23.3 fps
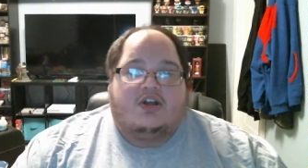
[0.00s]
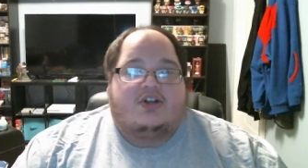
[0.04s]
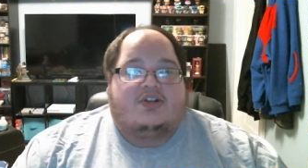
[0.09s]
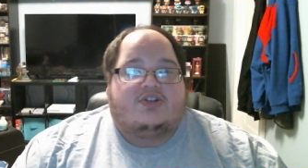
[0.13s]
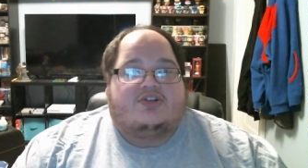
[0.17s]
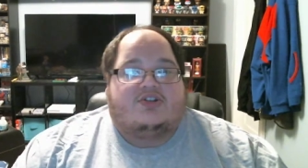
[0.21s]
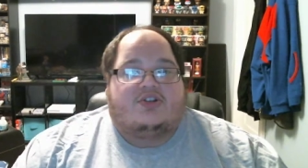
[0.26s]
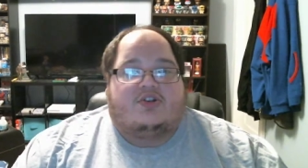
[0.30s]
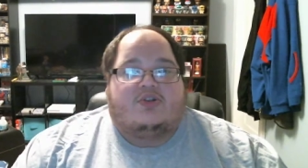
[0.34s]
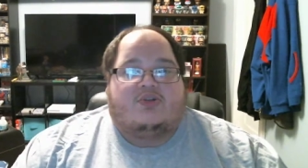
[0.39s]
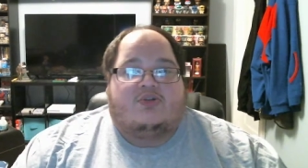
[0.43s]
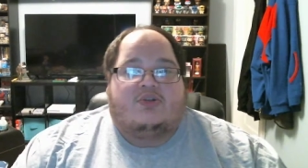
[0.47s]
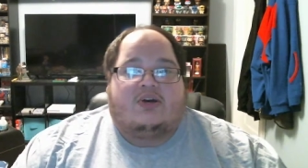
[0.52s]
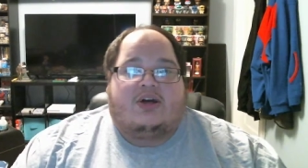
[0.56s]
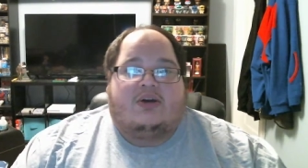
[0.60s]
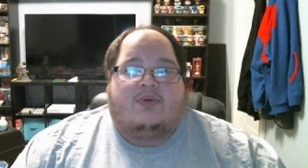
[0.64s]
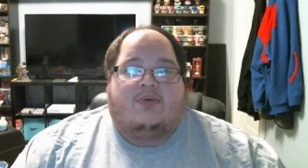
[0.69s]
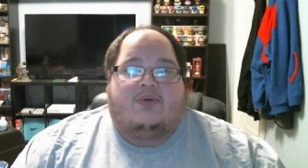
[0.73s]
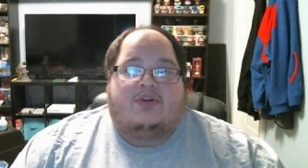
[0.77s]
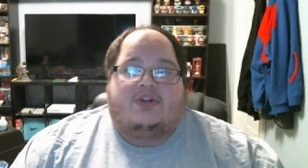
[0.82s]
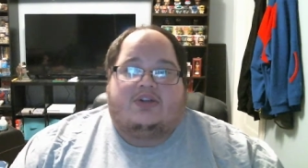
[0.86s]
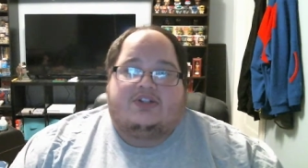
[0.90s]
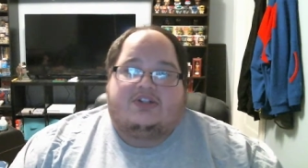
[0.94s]
So I
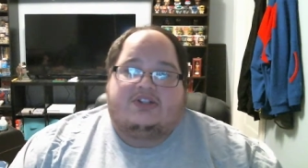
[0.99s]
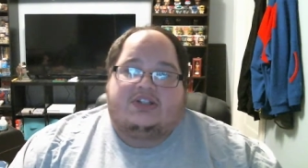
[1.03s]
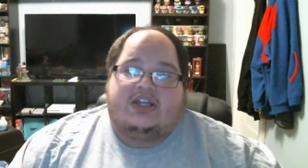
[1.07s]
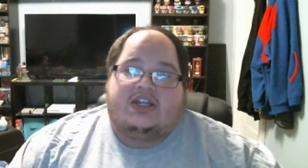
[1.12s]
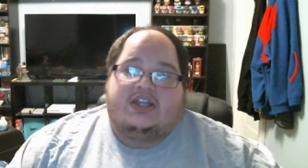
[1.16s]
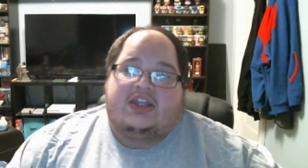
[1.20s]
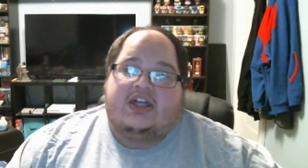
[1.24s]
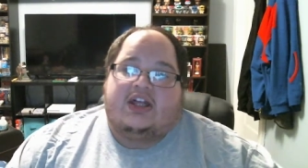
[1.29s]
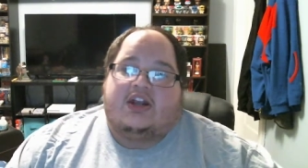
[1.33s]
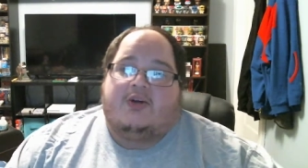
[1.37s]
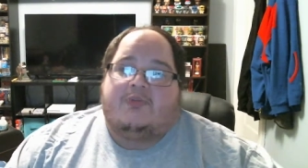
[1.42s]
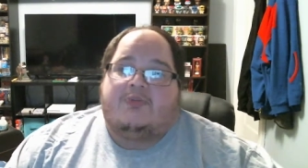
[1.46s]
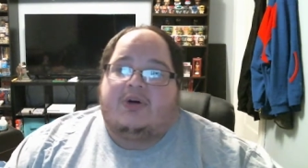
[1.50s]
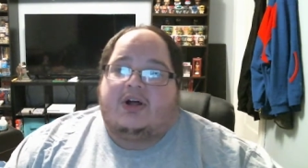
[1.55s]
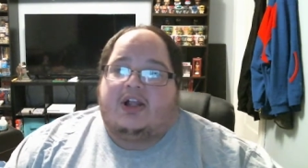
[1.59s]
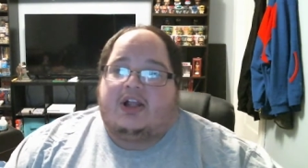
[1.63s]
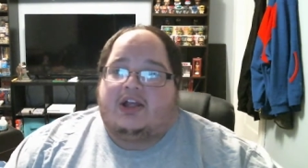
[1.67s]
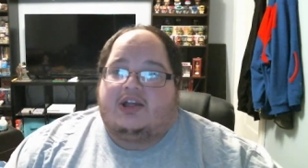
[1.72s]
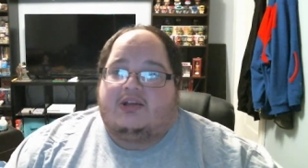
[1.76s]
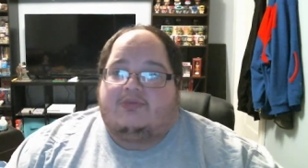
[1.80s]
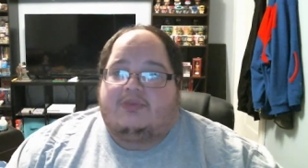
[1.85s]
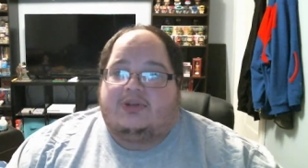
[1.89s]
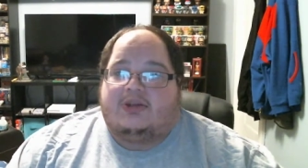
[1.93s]
want to say that I'll
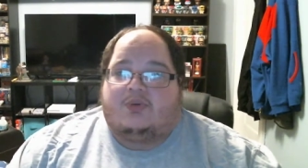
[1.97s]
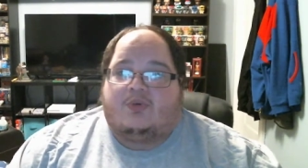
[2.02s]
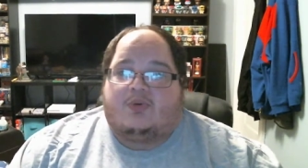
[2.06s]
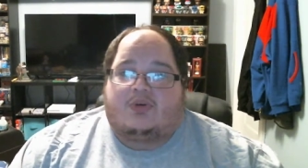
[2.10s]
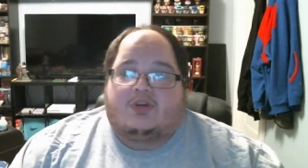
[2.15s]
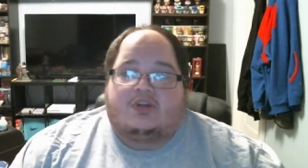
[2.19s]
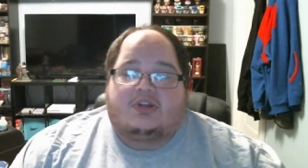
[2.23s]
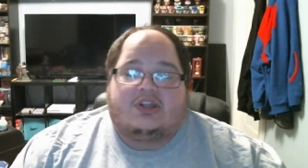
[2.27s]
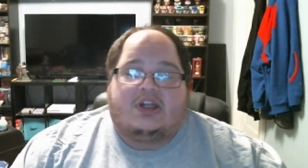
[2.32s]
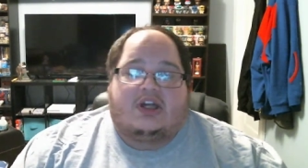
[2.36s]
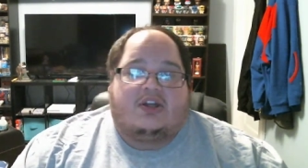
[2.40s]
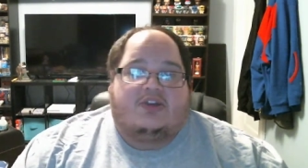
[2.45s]
probably be worked